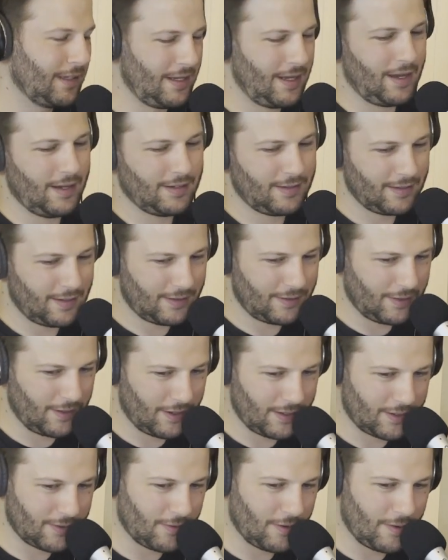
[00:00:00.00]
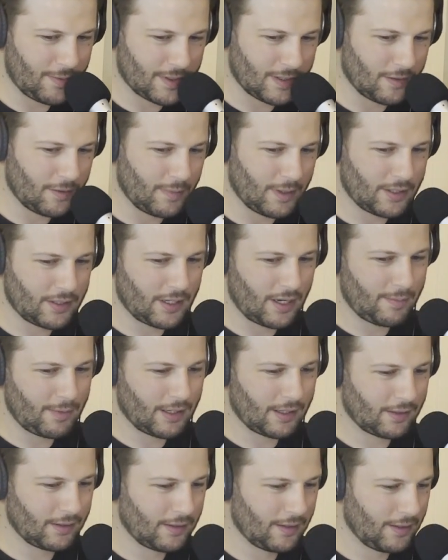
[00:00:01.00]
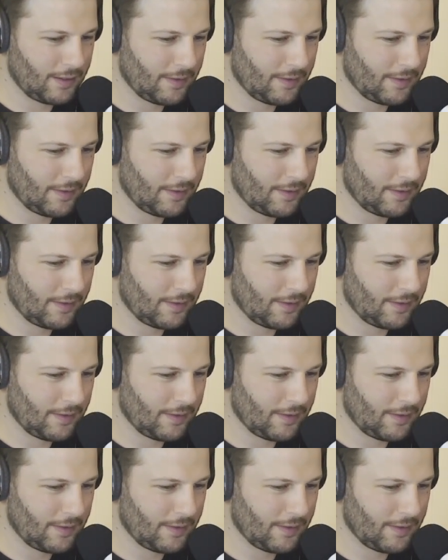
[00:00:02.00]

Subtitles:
Yeah, he still has to own his stripes a little bit, J-Mac.